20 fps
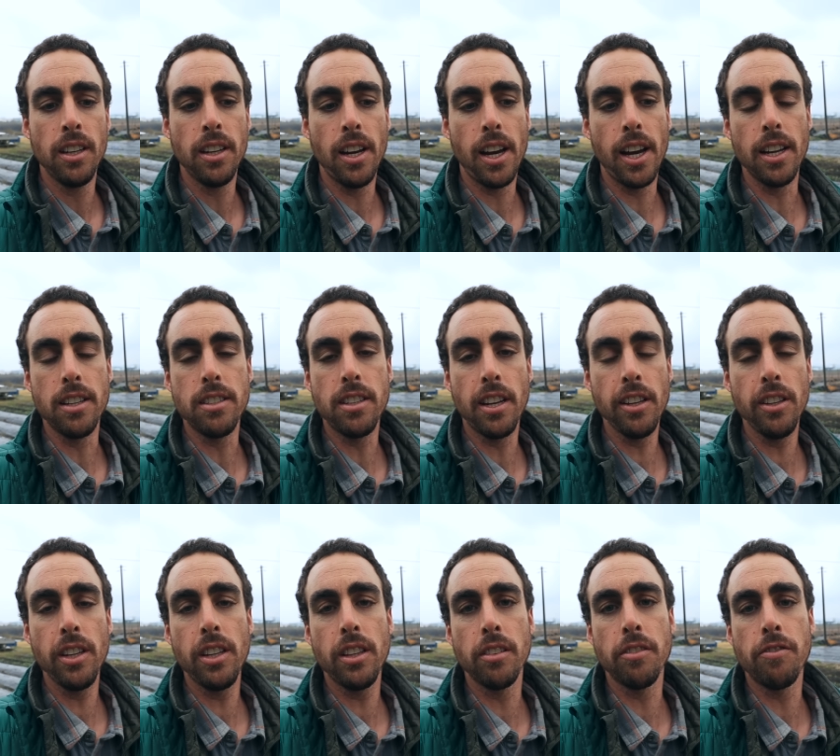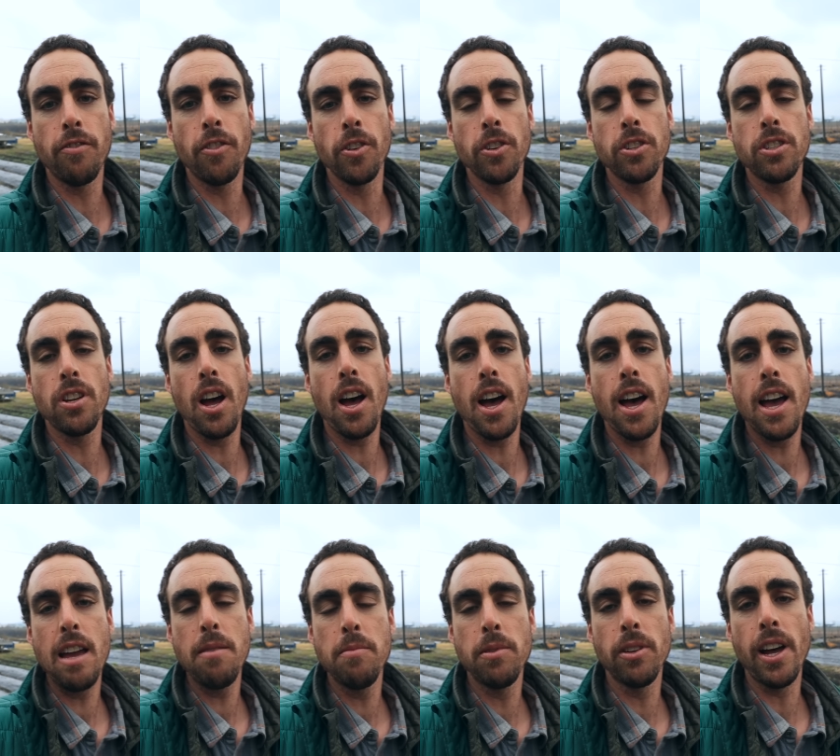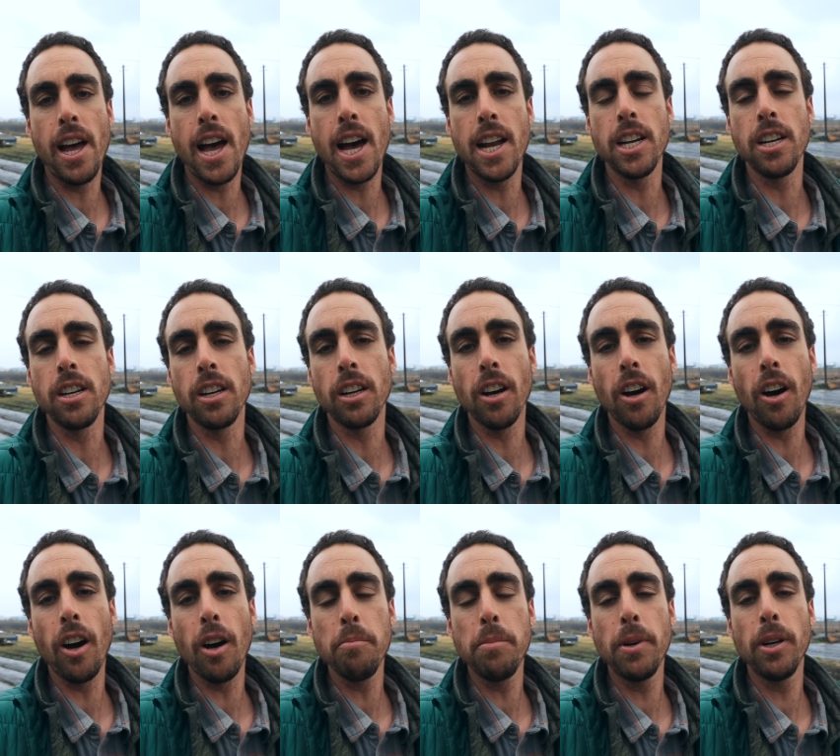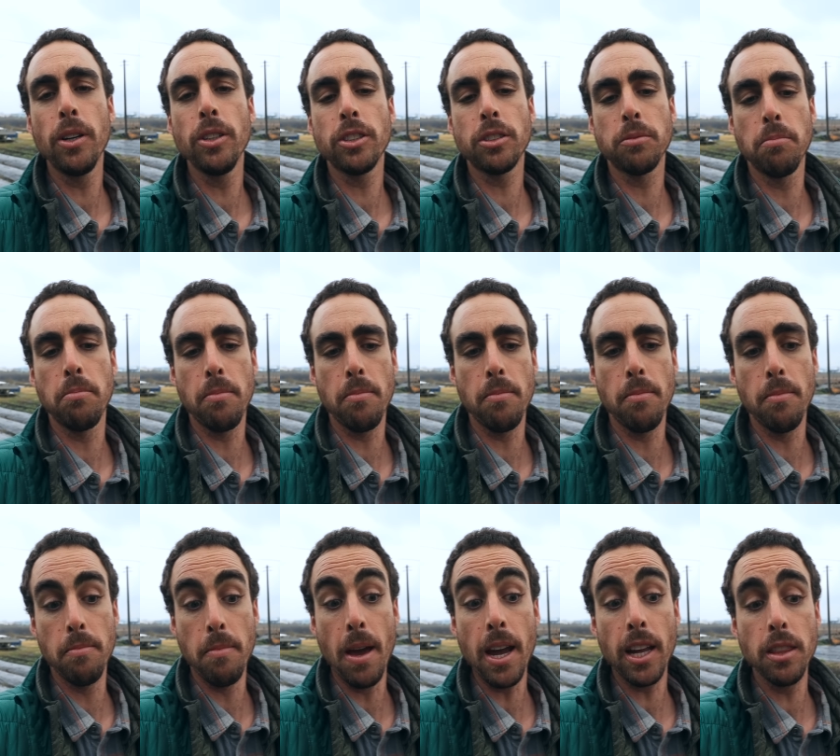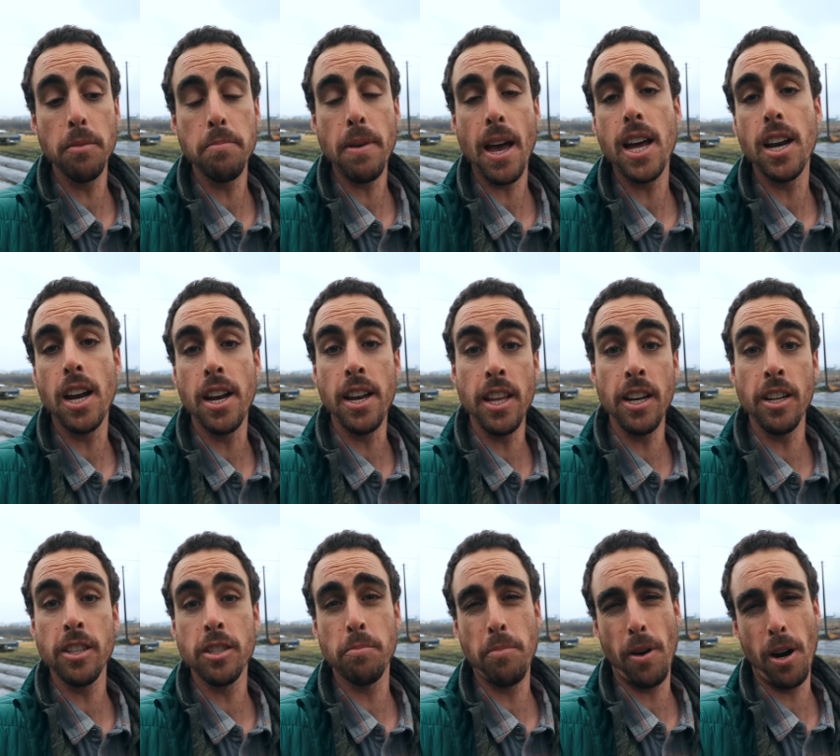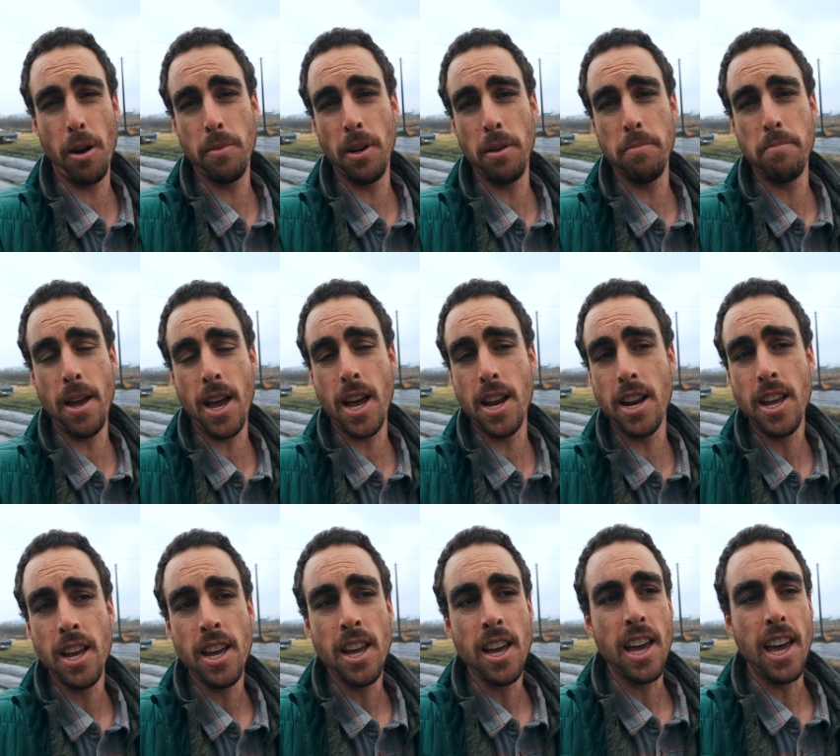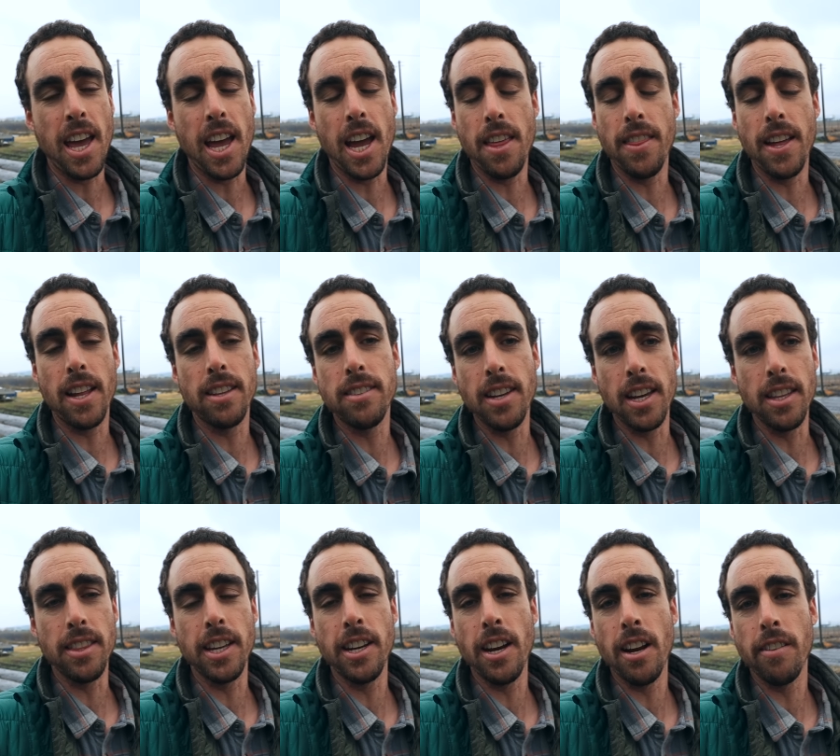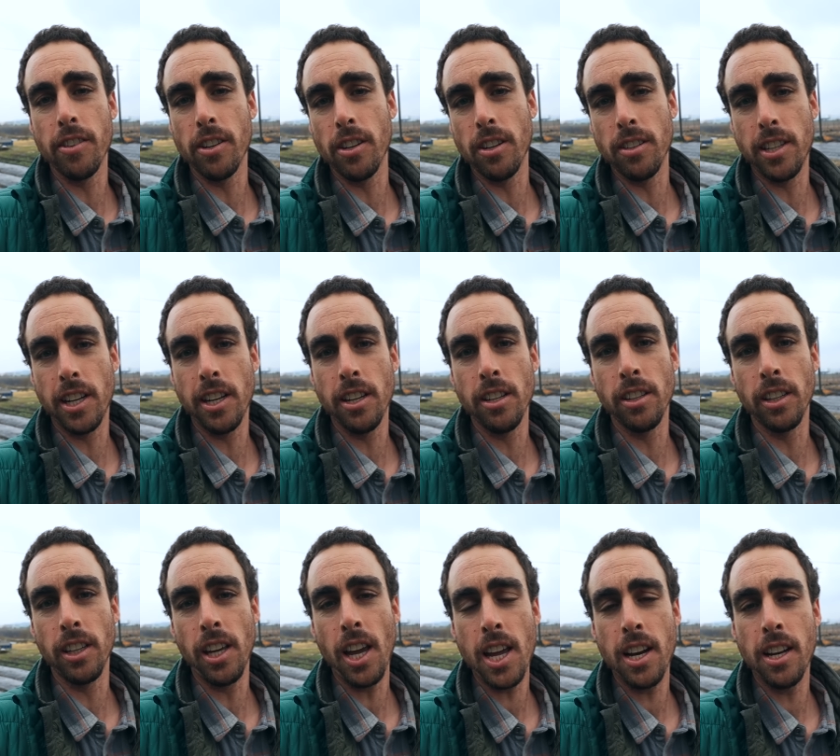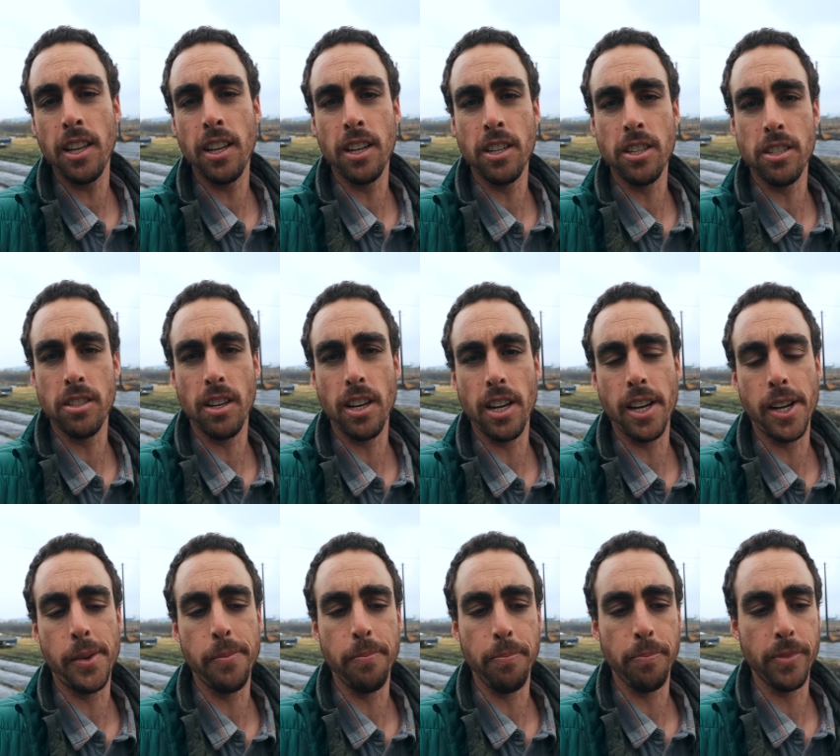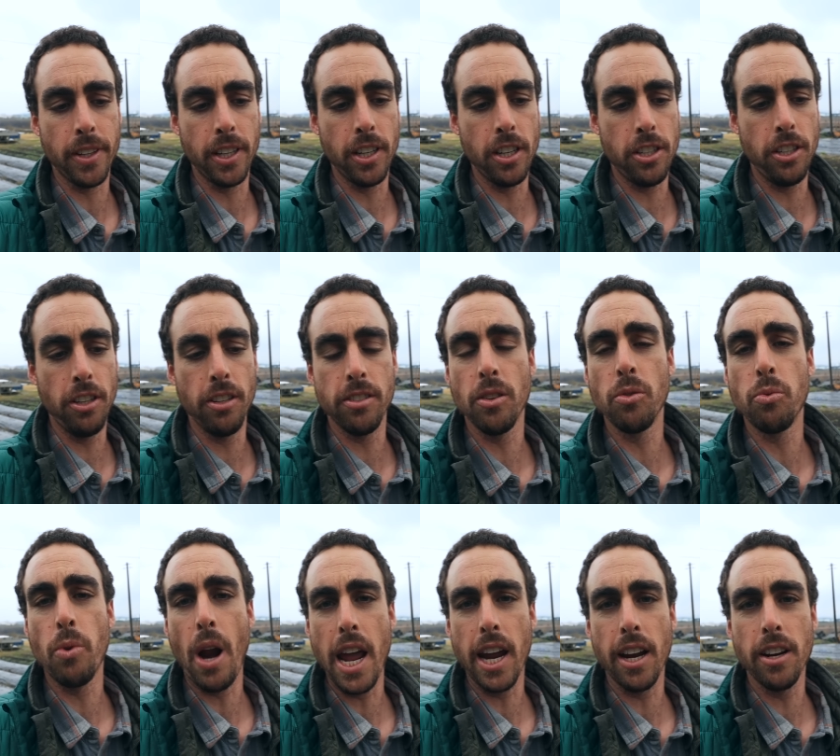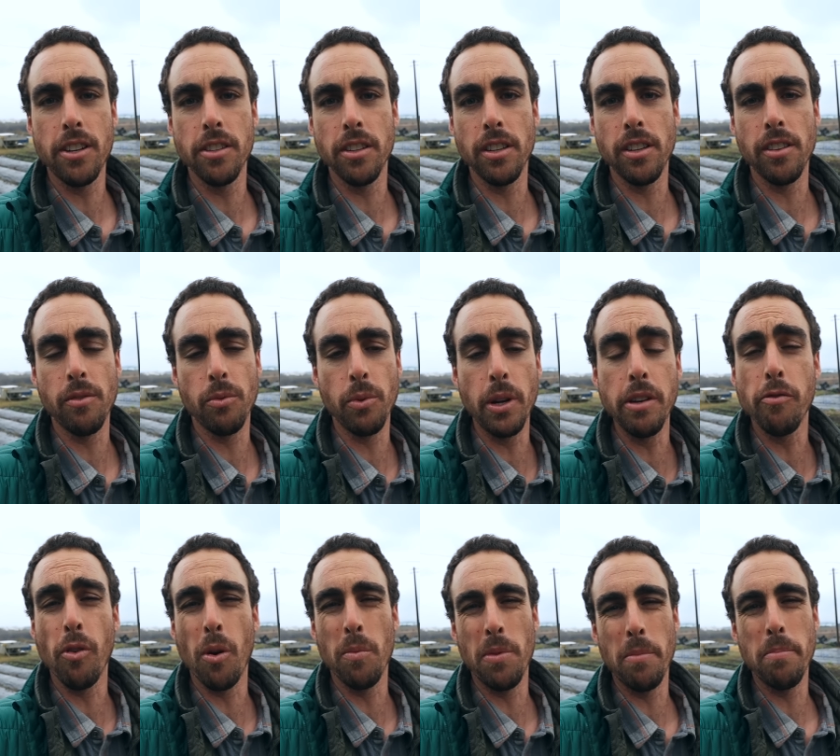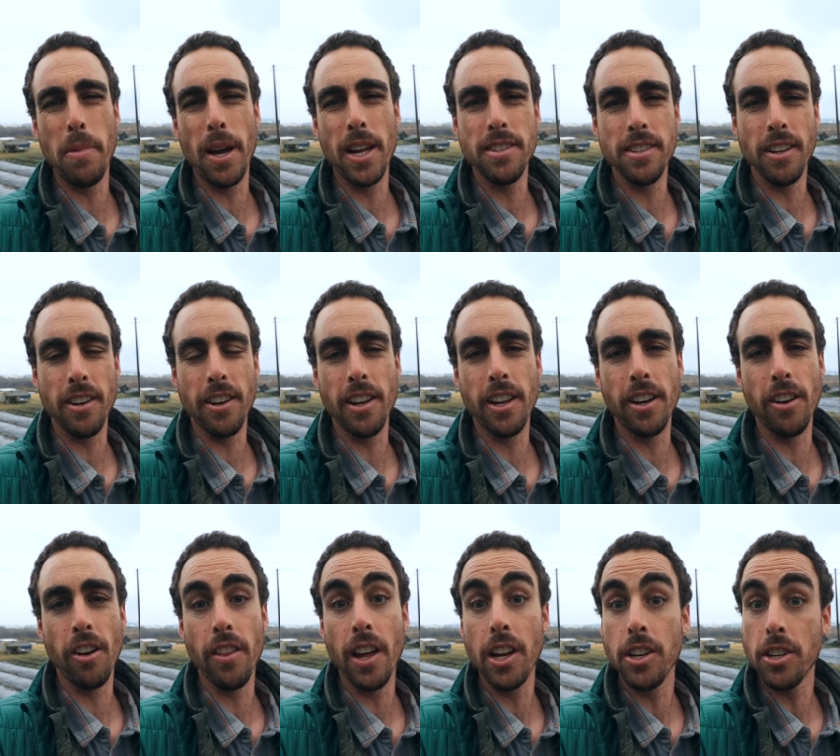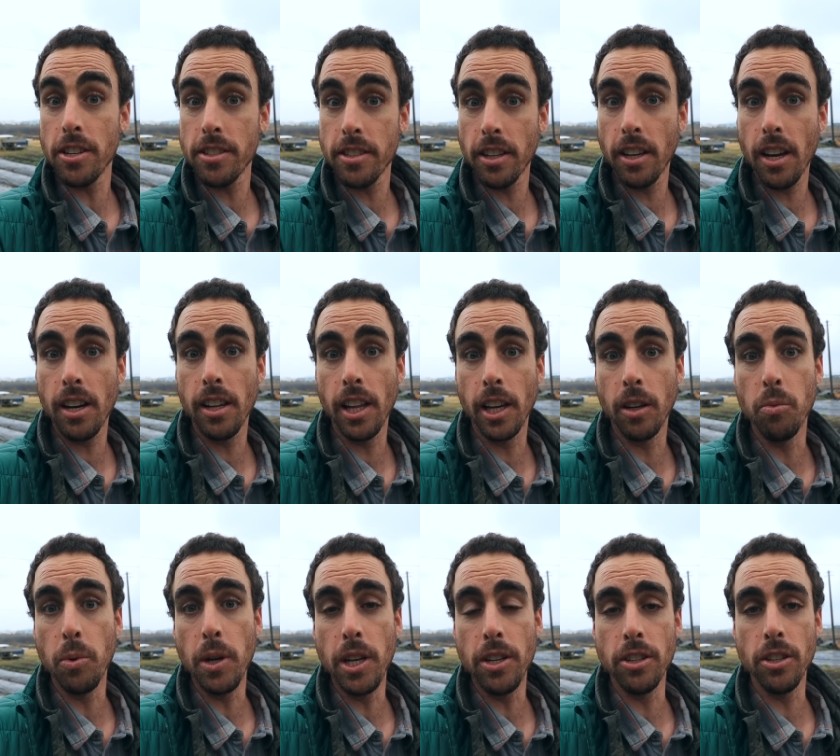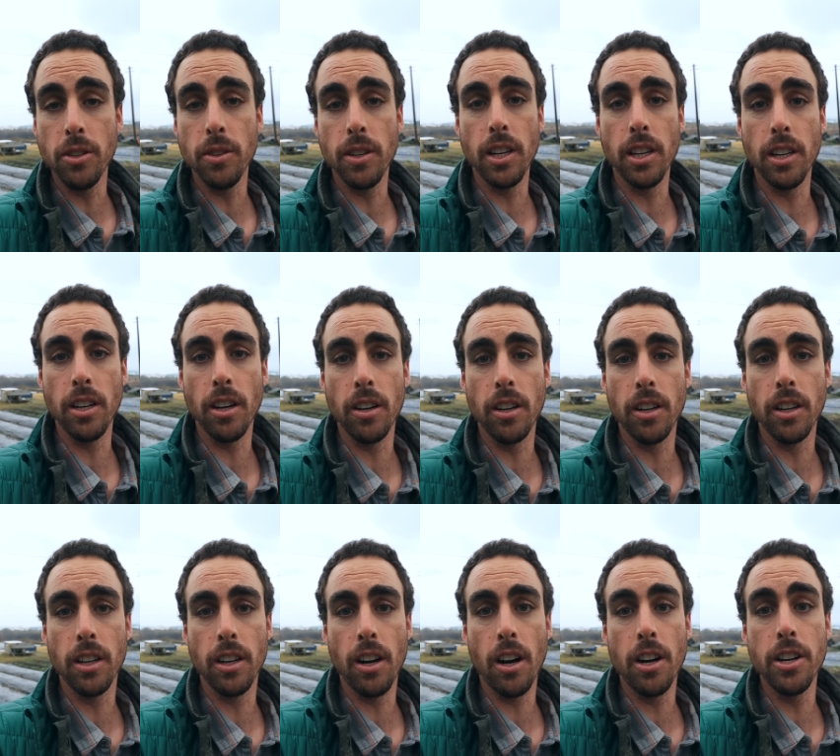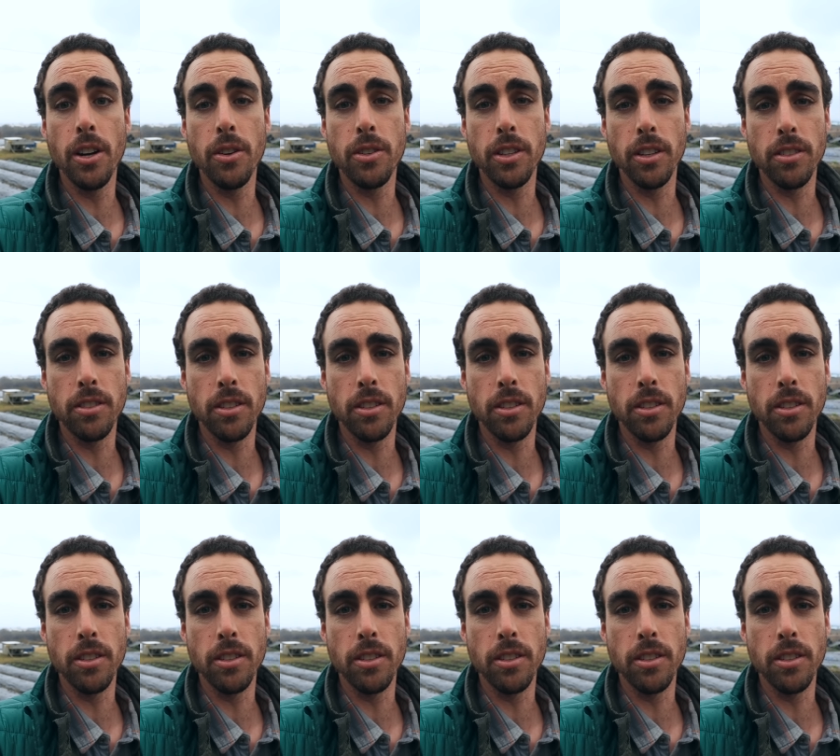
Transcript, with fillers: uh, till it the first time. They'll add in compost and make the bed, and then it's a permanent bed, and that's it. They never till again, and they just, um, they just use a rake to reform the beds the, and all that, just kind of like we do in our, uh, our no-till